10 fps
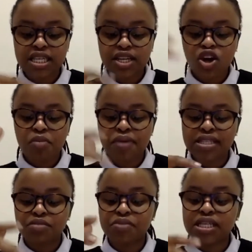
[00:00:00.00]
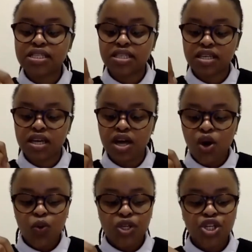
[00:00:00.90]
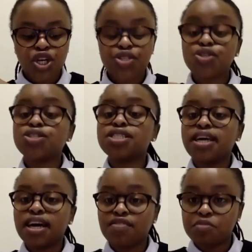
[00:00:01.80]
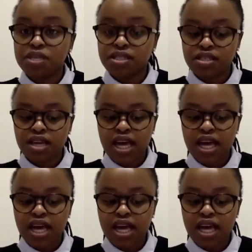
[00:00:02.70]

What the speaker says: incompatibility which concerns a government.